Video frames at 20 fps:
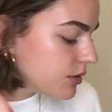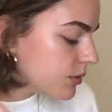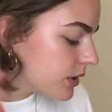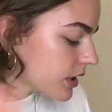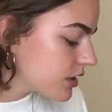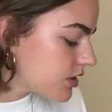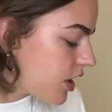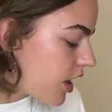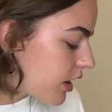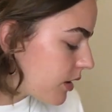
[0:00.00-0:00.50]
do
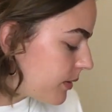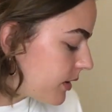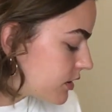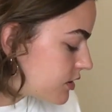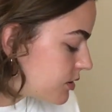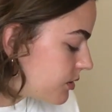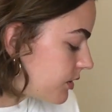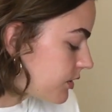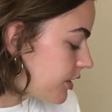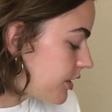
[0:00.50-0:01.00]
want to talk about
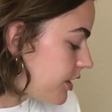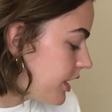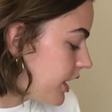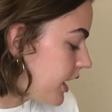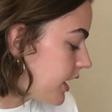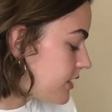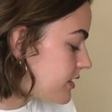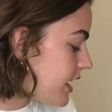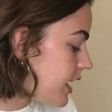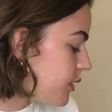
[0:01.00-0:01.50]
two other
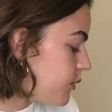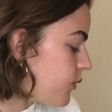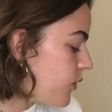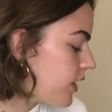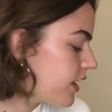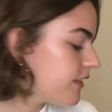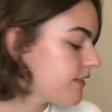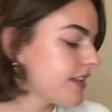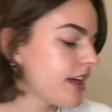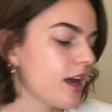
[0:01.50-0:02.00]
things, and
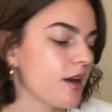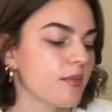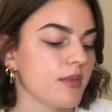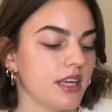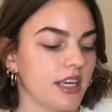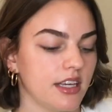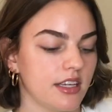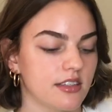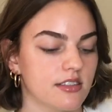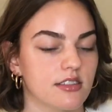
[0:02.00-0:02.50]
one of them
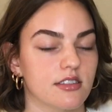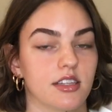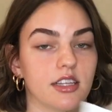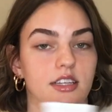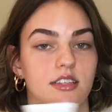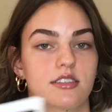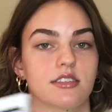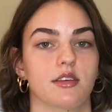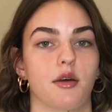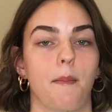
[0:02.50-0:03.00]
is
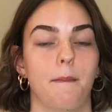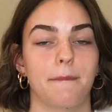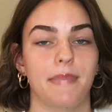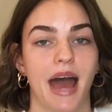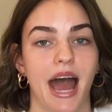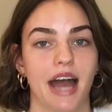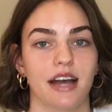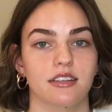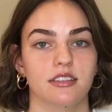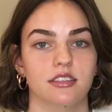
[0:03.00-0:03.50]
this
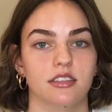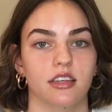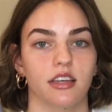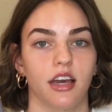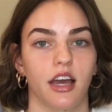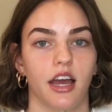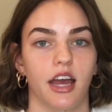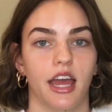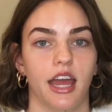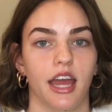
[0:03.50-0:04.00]
mask.
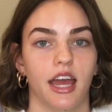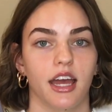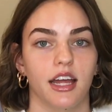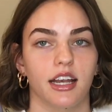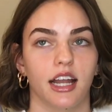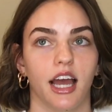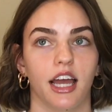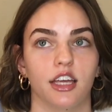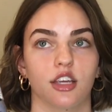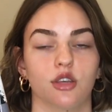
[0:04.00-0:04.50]

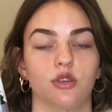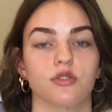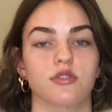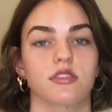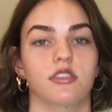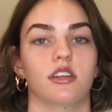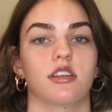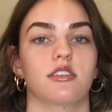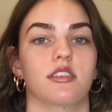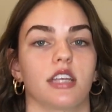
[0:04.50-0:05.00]
And I use
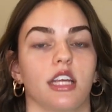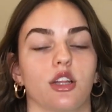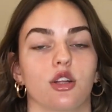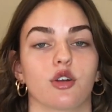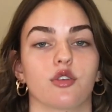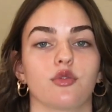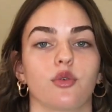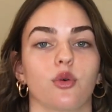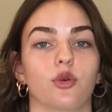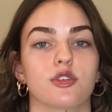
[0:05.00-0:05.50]
this
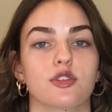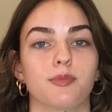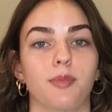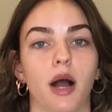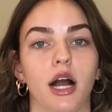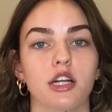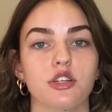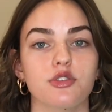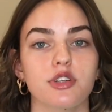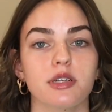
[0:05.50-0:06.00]
either for
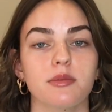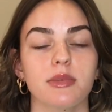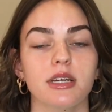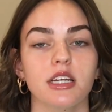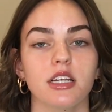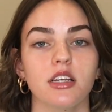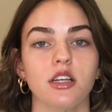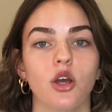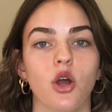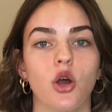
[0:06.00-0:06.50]
spot
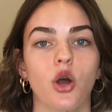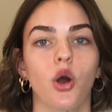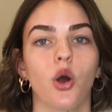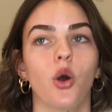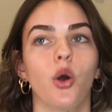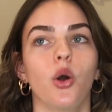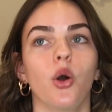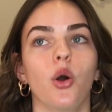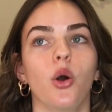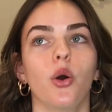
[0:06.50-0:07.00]
treatment,
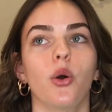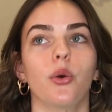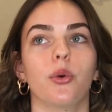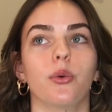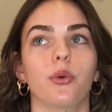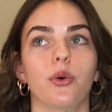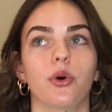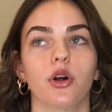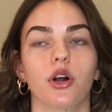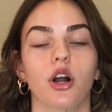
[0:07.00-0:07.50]

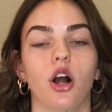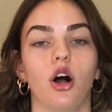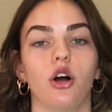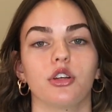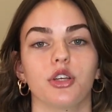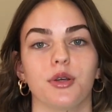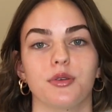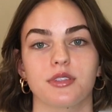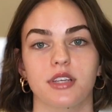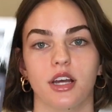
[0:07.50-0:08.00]
or
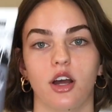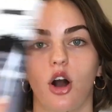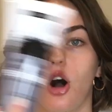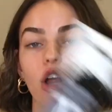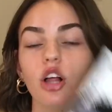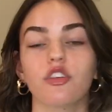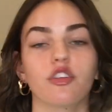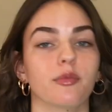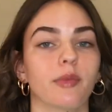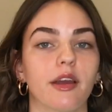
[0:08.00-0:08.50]
I'll use it
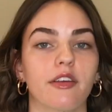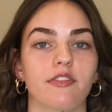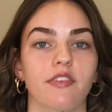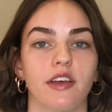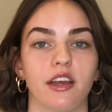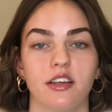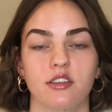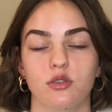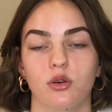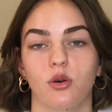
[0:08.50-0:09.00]
all over my
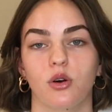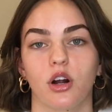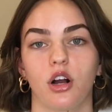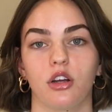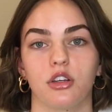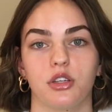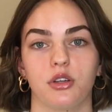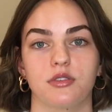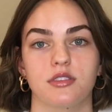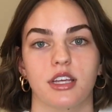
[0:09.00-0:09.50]
face, or
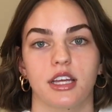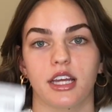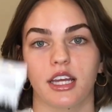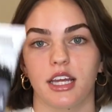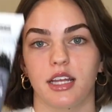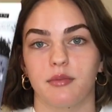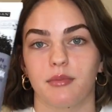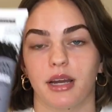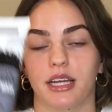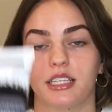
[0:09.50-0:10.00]
I'll use it
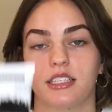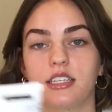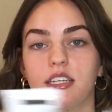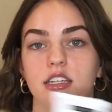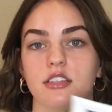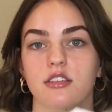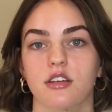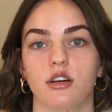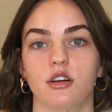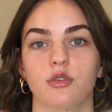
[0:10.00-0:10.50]
in my
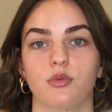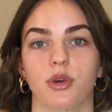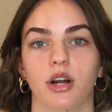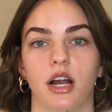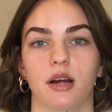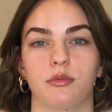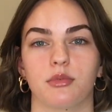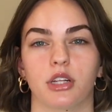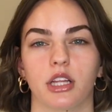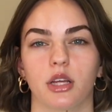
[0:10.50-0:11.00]
T-zone where
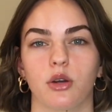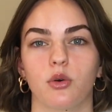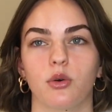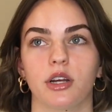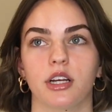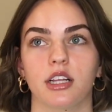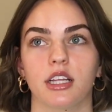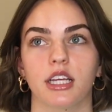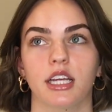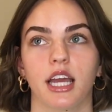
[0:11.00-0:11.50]
I'm really
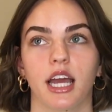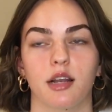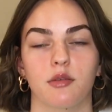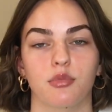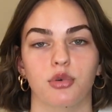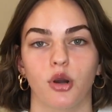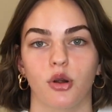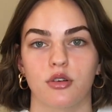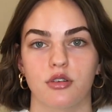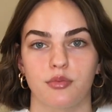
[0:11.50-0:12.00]
oily
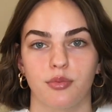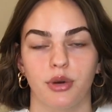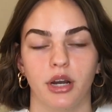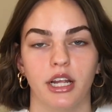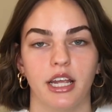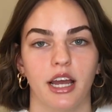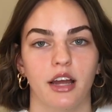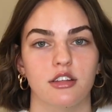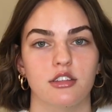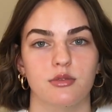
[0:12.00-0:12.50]
and prone to
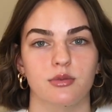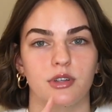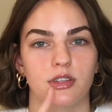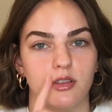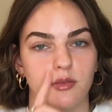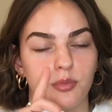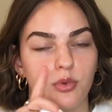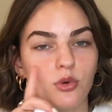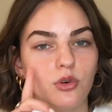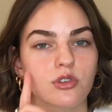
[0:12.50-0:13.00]
breakouts where
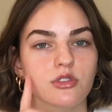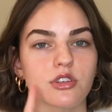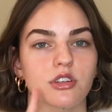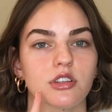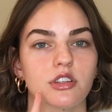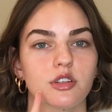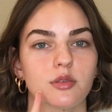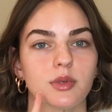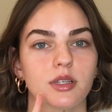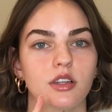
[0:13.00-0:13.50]
the pores are
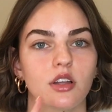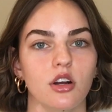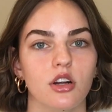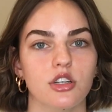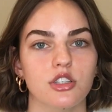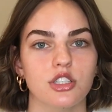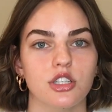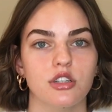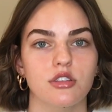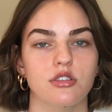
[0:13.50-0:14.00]
a little bit
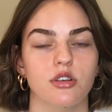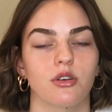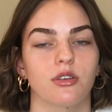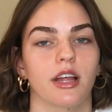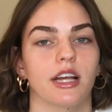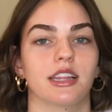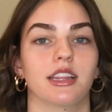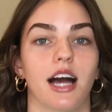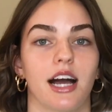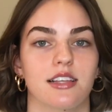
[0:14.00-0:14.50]
larger. So
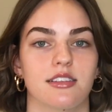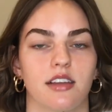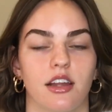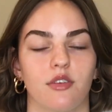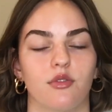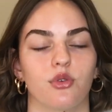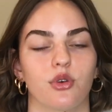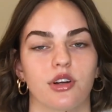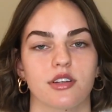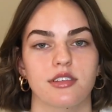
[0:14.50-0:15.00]
like last
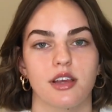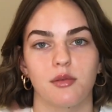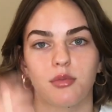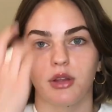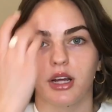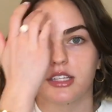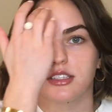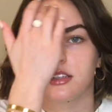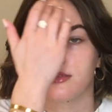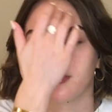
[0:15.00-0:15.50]
night, for
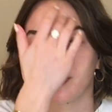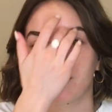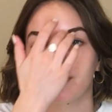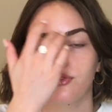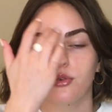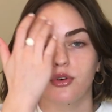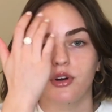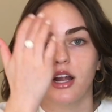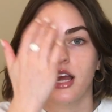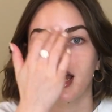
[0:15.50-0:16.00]
example, I did my
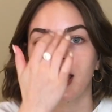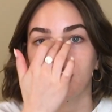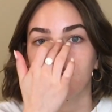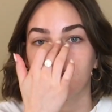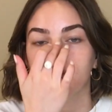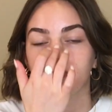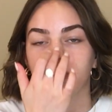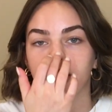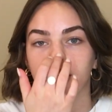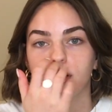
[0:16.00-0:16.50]

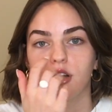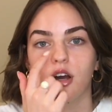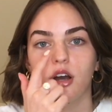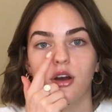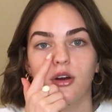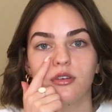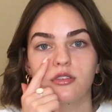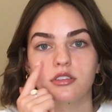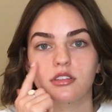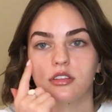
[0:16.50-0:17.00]
forehead, my
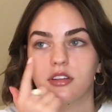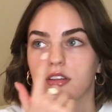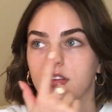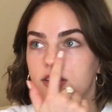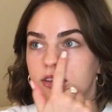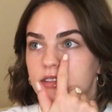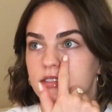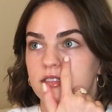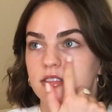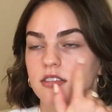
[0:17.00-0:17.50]
nose,
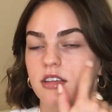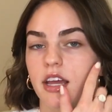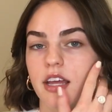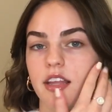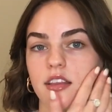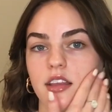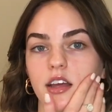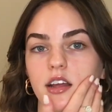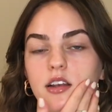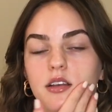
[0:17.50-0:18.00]
this,
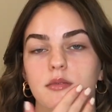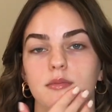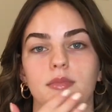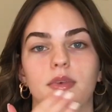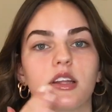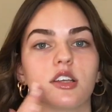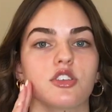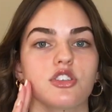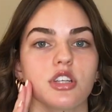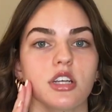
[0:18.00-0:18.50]
and then
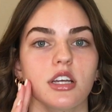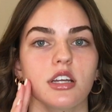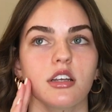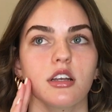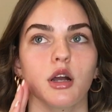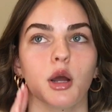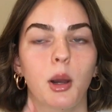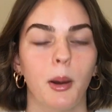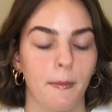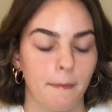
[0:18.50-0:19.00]
my
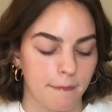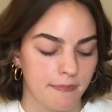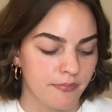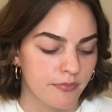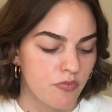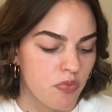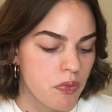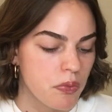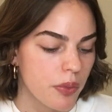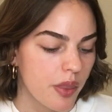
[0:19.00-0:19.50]
chin.
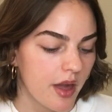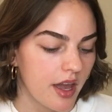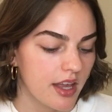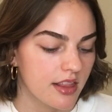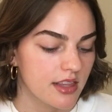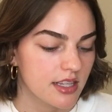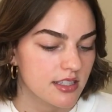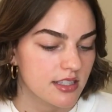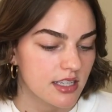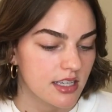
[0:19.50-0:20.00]

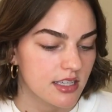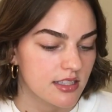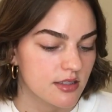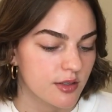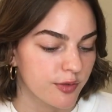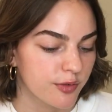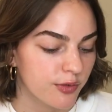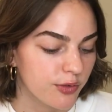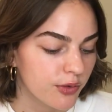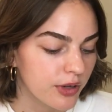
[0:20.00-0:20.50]
And this is
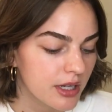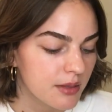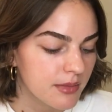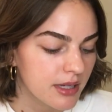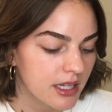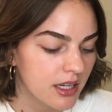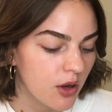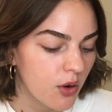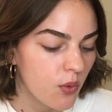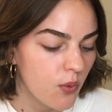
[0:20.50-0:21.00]
the
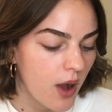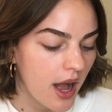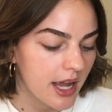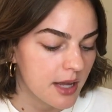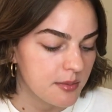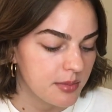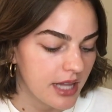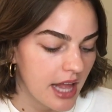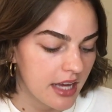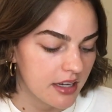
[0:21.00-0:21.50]
Freeman
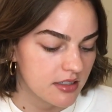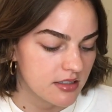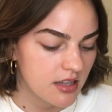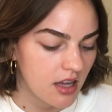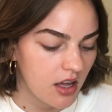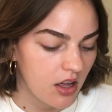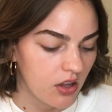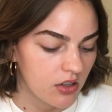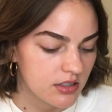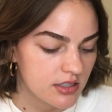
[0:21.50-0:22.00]
Hawaiian Black
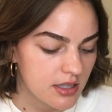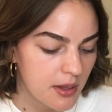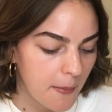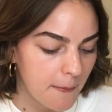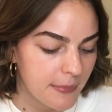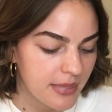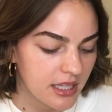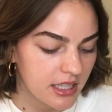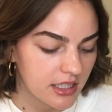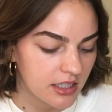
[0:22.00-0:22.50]
Salt
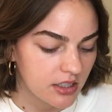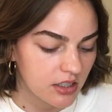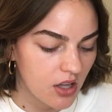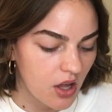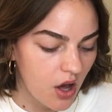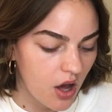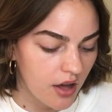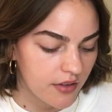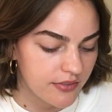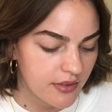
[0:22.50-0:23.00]
Peel
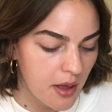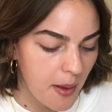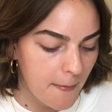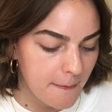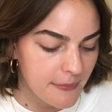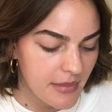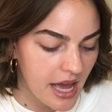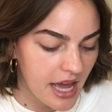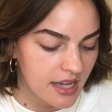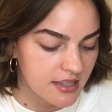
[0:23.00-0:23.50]
Off
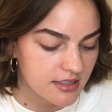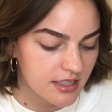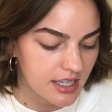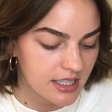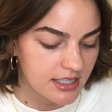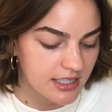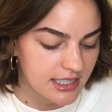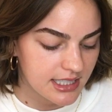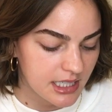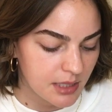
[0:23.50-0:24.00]
Mask
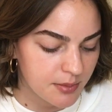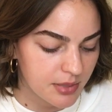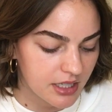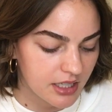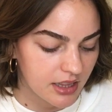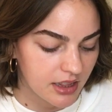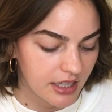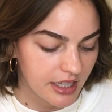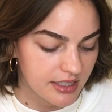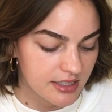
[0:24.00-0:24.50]
Deep
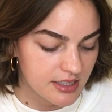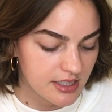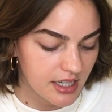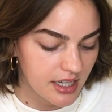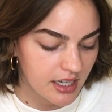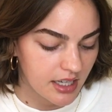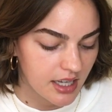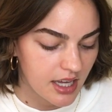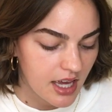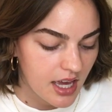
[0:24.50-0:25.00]

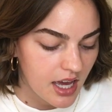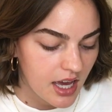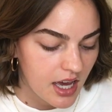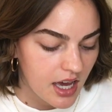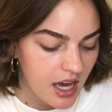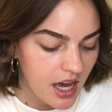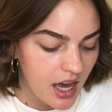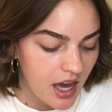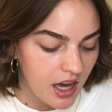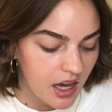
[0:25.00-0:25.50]
Cleansing.
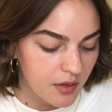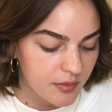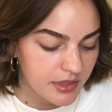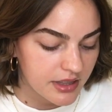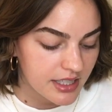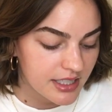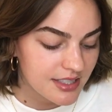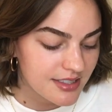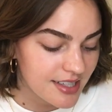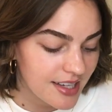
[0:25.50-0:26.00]

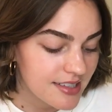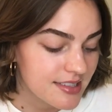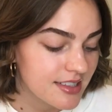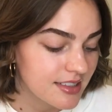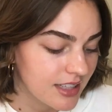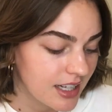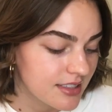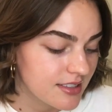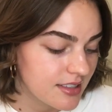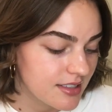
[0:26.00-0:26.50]
This says
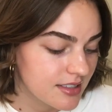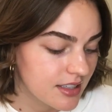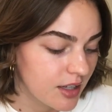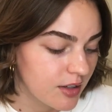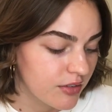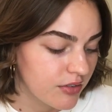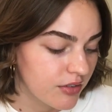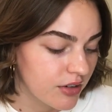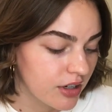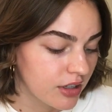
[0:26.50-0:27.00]
cleanse the
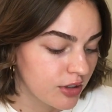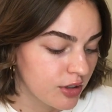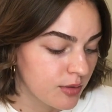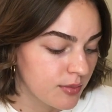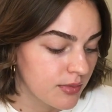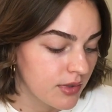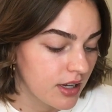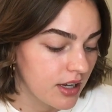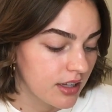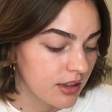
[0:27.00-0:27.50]
skin for
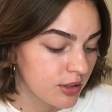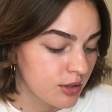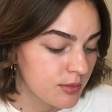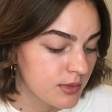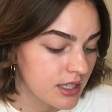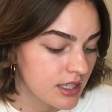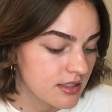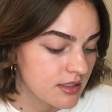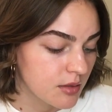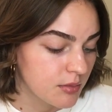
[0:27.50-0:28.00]
a
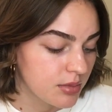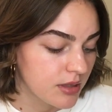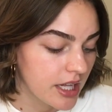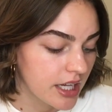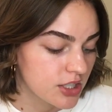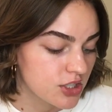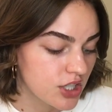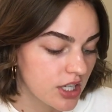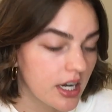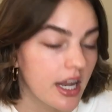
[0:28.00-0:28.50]
luminous
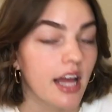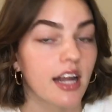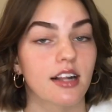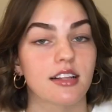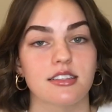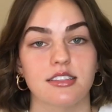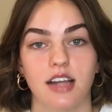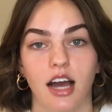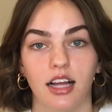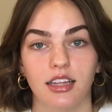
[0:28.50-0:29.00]
complexion, and
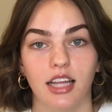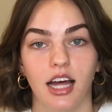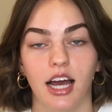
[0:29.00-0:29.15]
it's not